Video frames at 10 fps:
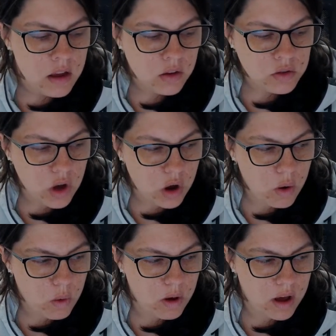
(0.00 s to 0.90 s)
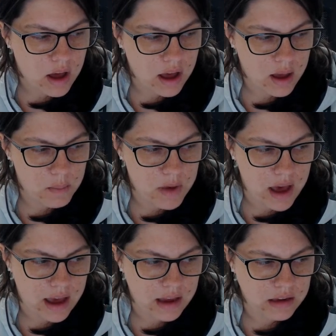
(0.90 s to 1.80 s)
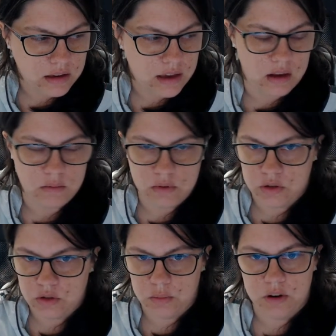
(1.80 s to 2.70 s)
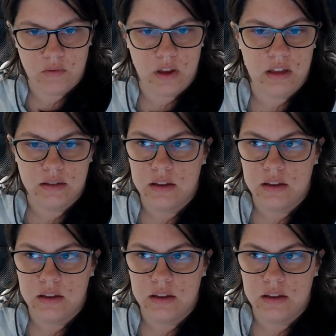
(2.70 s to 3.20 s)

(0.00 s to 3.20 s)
So I again was just super convinced.